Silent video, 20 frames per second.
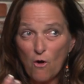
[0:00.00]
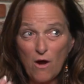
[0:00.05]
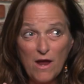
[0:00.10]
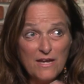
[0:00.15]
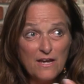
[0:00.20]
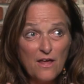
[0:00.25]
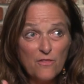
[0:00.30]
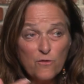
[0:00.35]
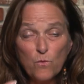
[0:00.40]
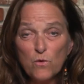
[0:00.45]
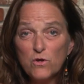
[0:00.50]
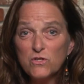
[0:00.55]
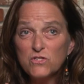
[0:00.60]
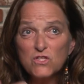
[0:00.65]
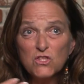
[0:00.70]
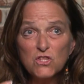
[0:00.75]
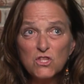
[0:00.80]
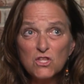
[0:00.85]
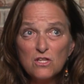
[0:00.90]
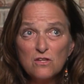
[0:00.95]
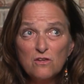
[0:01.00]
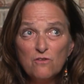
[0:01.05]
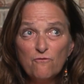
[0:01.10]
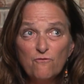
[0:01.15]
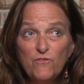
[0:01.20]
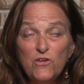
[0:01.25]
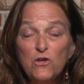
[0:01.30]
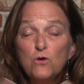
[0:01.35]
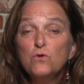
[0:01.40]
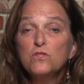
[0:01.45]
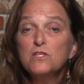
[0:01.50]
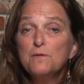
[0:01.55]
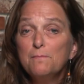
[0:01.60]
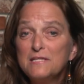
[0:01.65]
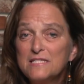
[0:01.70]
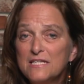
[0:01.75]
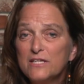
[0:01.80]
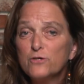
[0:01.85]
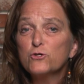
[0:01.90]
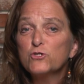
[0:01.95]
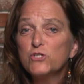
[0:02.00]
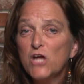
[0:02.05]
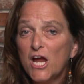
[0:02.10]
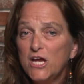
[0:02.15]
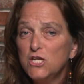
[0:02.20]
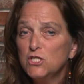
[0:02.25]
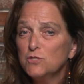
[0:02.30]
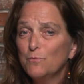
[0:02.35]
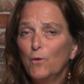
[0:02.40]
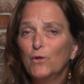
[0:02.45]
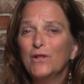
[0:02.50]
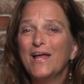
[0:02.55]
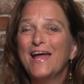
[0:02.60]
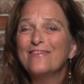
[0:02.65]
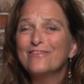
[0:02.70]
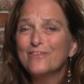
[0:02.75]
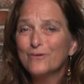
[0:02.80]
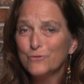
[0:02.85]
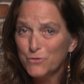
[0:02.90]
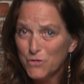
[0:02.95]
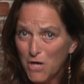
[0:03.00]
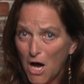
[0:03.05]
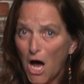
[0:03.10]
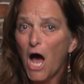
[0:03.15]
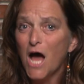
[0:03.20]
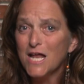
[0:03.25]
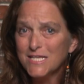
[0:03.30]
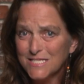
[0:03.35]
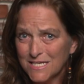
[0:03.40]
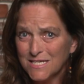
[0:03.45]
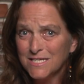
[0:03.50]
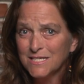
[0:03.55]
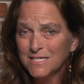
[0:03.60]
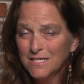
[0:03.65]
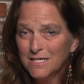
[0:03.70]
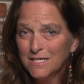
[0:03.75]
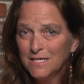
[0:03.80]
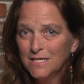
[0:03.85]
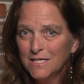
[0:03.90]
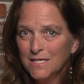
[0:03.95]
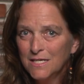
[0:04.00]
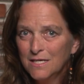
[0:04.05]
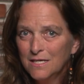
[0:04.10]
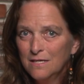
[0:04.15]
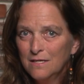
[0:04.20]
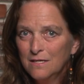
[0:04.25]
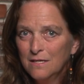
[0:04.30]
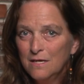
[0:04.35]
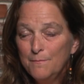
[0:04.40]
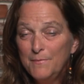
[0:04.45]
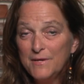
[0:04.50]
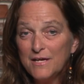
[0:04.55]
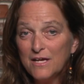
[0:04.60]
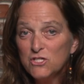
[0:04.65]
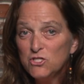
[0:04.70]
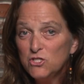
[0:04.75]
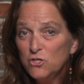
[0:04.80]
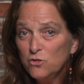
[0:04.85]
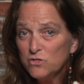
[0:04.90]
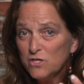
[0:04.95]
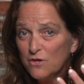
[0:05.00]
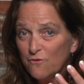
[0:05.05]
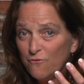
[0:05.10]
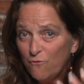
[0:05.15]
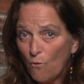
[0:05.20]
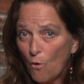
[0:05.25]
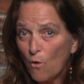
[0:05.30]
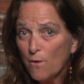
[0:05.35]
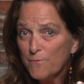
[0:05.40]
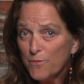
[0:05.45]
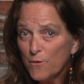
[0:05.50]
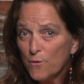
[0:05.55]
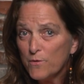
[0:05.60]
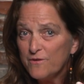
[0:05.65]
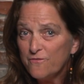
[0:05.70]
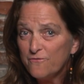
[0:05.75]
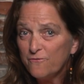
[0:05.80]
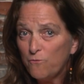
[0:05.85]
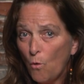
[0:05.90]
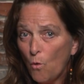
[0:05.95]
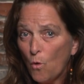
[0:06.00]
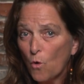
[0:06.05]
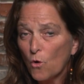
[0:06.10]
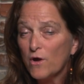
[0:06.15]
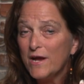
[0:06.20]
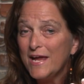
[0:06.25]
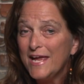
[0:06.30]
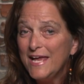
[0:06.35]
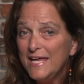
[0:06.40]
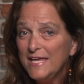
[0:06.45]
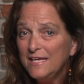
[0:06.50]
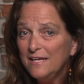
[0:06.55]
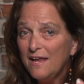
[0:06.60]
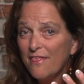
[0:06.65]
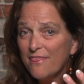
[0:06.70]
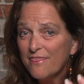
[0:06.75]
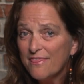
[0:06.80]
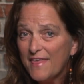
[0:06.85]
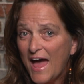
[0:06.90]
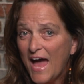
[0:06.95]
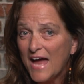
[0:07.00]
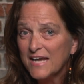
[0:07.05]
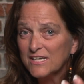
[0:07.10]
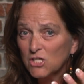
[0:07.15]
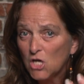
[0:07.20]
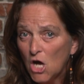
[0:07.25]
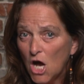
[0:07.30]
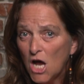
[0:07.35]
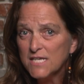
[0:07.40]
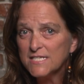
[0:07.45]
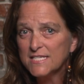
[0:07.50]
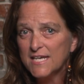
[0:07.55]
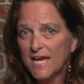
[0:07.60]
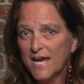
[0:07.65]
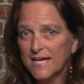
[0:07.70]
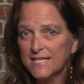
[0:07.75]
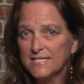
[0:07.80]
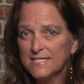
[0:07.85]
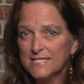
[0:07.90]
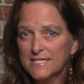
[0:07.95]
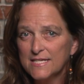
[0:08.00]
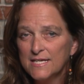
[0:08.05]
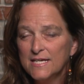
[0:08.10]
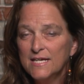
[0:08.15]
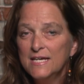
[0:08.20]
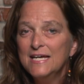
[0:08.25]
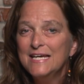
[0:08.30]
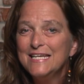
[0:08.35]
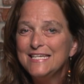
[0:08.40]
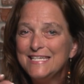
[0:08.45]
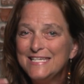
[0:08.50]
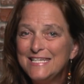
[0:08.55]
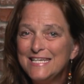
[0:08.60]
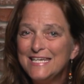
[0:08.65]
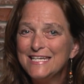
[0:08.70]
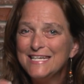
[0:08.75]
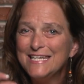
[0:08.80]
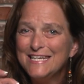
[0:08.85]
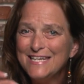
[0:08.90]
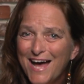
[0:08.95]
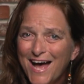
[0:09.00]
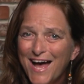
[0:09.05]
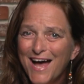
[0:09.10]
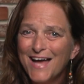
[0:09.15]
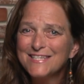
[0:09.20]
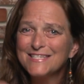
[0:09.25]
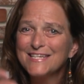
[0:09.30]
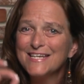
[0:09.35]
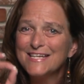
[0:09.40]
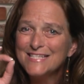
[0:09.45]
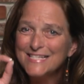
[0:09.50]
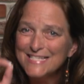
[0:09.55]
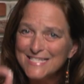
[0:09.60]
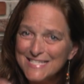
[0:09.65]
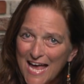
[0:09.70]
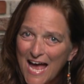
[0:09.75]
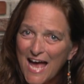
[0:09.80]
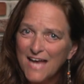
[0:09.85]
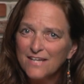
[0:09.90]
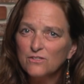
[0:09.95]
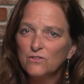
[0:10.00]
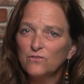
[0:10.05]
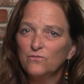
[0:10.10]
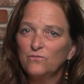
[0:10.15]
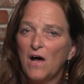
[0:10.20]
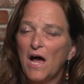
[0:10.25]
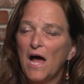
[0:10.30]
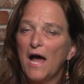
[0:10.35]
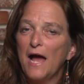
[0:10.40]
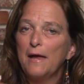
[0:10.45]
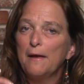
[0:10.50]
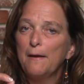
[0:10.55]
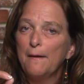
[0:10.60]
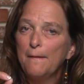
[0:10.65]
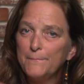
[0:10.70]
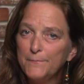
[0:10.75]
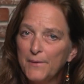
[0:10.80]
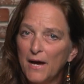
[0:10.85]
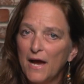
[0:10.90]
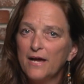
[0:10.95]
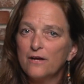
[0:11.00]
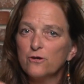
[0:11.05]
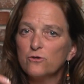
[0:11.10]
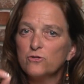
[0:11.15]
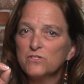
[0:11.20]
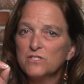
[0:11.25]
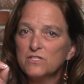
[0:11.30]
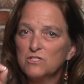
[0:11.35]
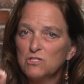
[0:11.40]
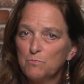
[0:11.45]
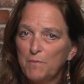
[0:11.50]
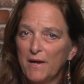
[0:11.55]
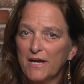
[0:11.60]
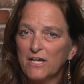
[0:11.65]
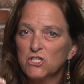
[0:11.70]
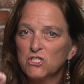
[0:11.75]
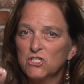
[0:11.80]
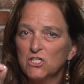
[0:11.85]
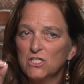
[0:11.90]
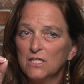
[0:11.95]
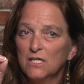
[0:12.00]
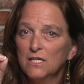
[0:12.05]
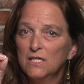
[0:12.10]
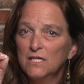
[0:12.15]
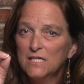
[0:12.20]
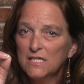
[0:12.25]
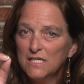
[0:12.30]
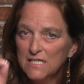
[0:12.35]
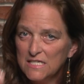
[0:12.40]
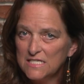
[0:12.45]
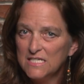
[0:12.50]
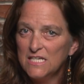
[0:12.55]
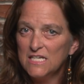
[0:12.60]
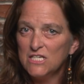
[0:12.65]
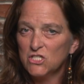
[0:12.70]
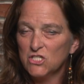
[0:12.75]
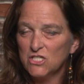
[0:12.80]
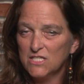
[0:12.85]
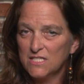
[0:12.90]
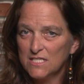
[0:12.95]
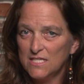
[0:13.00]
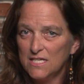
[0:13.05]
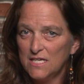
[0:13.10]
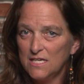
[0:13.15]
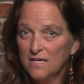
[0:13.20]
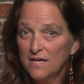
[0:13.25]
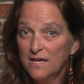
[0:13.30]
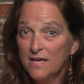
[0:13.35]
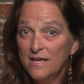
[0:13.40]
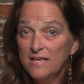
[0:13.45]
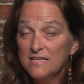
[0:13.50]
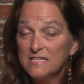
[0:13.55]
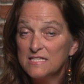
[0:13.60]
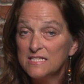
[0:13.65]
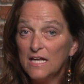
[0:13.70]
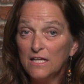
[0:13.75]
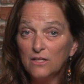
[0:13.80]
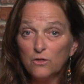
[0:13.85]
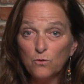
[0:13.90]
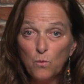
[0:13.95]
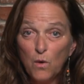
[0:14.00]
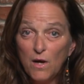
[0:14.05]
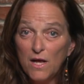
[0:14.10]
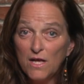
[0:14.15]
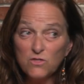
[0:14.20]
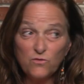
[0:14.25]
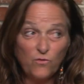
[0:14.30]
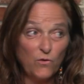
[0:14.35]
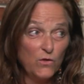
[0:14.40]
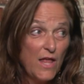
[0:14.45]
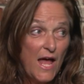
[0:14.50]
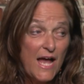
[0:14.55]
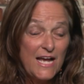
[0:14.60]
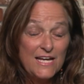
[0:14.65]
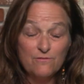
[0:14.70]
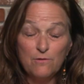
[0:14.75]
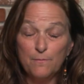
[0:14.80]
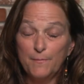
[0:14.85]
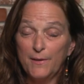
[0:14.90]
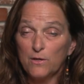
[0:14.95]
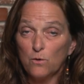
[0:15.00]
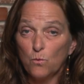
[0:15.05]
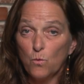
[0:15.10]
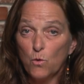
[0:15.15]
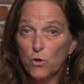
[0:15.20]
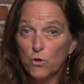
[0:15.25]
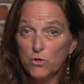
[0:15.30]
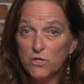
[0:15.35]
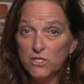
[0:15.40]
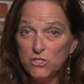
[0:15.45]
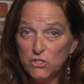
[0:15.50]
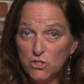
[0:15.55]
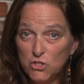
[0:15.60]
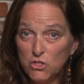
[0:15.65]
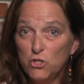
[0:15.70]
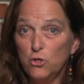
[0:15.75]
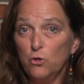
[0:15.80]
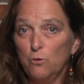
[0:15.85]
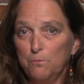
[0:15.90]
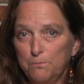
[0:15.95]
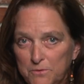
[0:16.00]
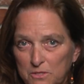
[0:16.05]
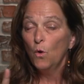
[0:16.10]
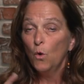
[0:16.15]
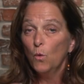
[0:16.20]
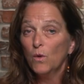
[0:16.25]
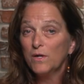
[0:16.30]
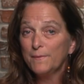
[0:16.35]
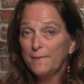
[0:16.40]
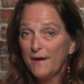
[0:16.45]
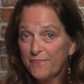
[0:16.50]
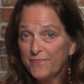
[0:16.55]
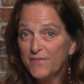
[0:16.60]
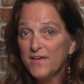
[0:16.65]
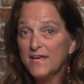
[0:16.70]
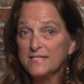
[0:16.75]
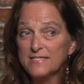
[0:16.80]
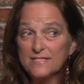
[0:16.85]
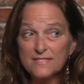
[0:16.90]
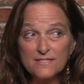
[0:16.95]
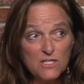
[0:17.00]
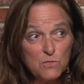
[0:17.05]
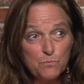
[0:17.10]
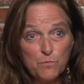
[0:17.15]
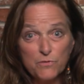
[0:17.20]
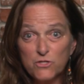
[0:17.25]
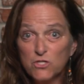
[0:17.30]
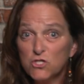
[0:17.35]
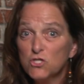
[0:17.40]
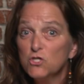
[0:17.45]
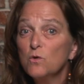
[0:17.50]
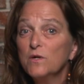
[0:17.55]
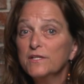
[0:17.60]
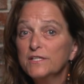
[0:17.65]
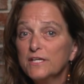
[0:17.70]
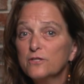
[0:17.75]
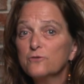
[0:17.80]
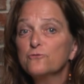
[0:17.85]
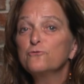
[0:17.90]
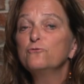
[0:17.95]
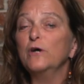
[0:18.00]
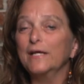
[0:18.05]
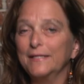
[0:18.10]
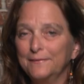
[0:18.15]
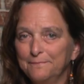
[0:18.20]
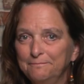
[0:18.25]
In other words, viewed them as interchangeable, and they're not. Because using Form 34 in that context did not satisfy buyer's inspection contingency. Seller was, for lack of a better word, duped. What about this? Let's put the shoe on the other foot.